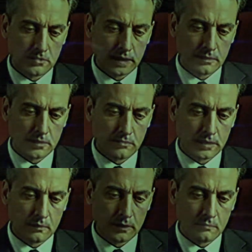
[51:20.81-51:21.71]
studied the
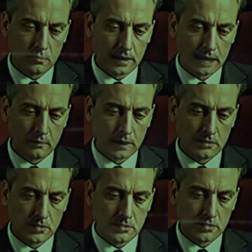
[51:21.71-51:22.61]
theory of
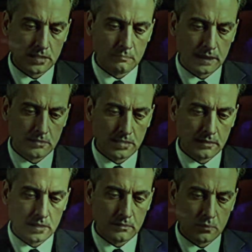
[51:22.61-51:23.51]
reanimation to some
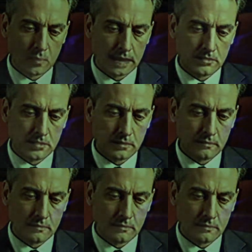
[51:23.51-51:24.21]
extent under West.